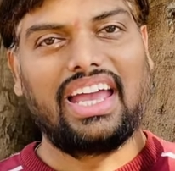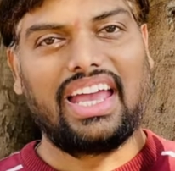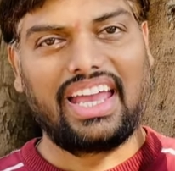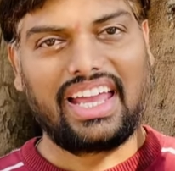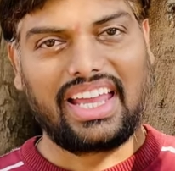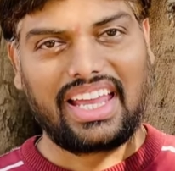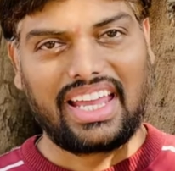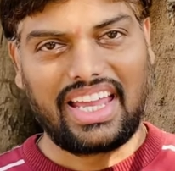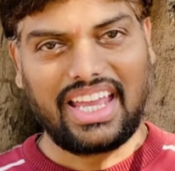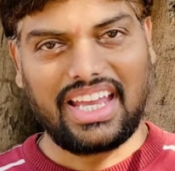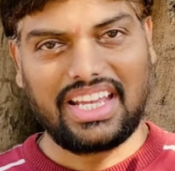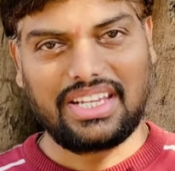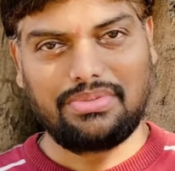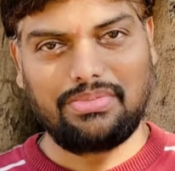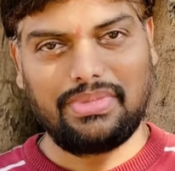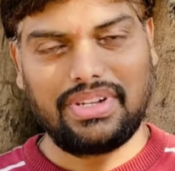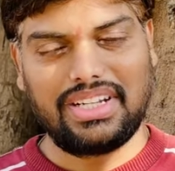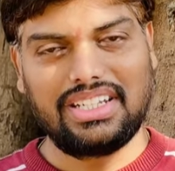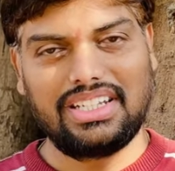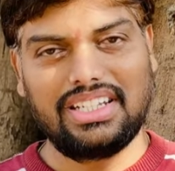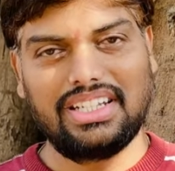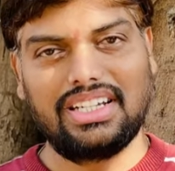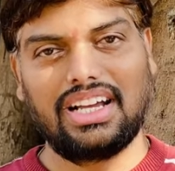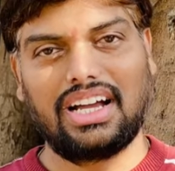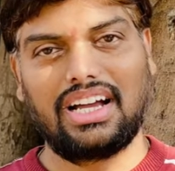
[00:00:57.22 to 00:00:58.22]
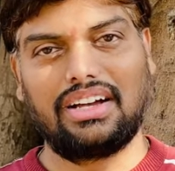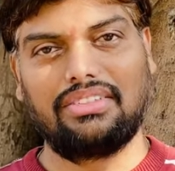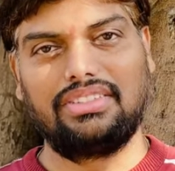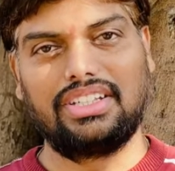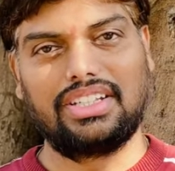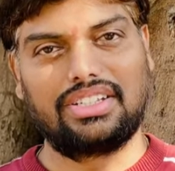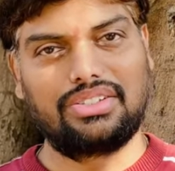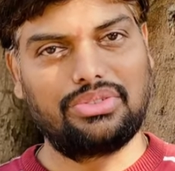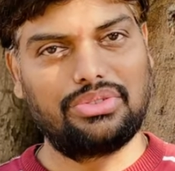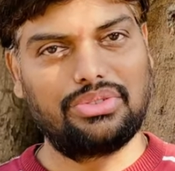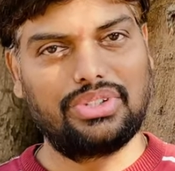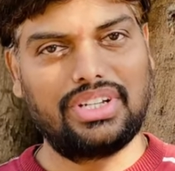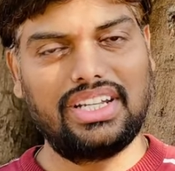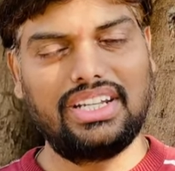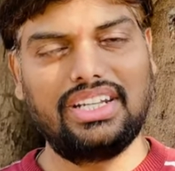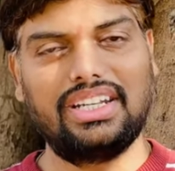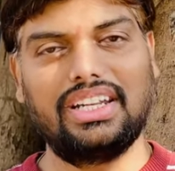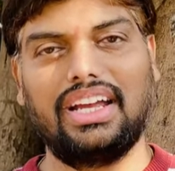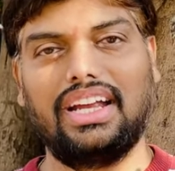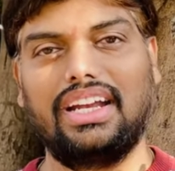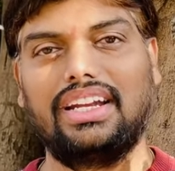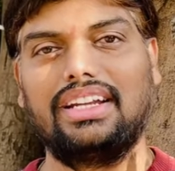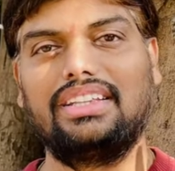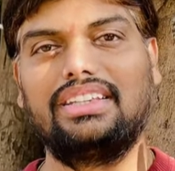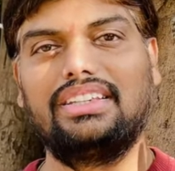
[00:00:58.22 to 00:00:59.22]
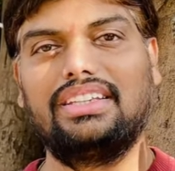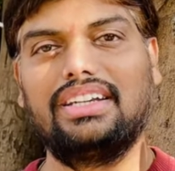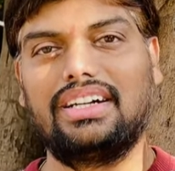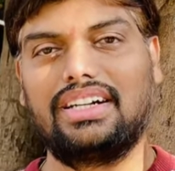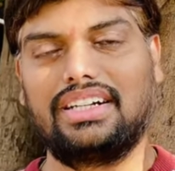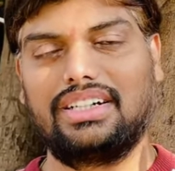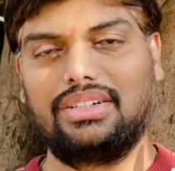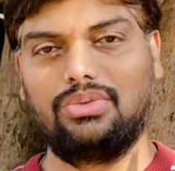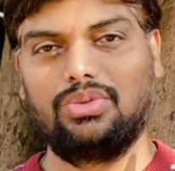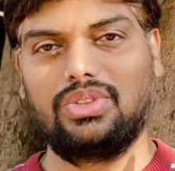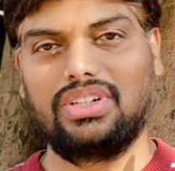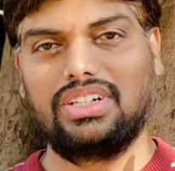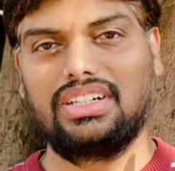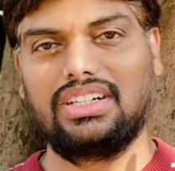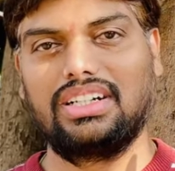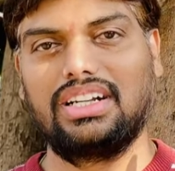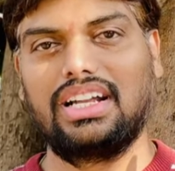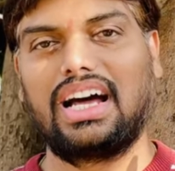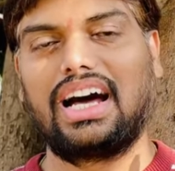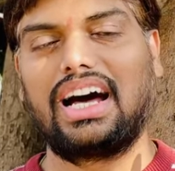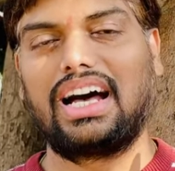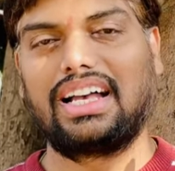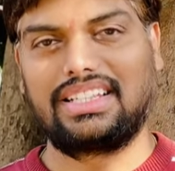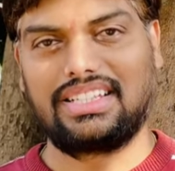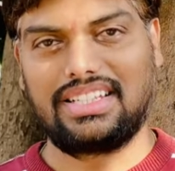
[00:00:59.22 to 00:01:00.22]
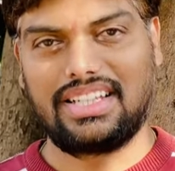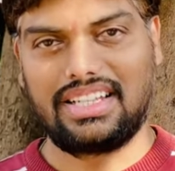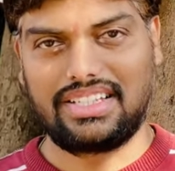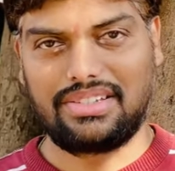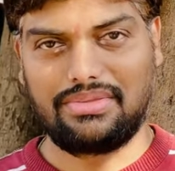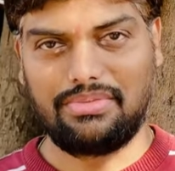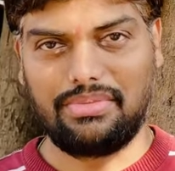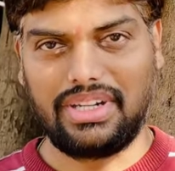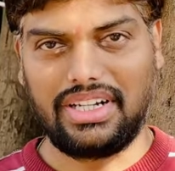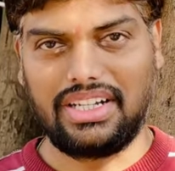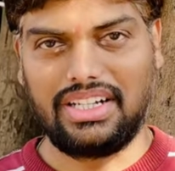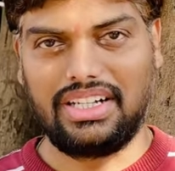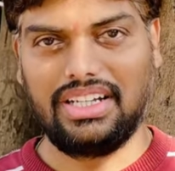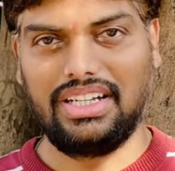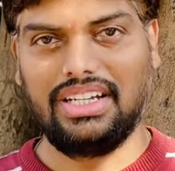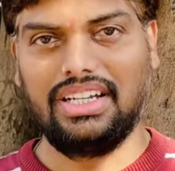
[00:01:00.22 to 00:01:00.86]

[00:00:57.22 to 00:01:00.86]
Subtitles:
engagement of the student. And the third one, assessment.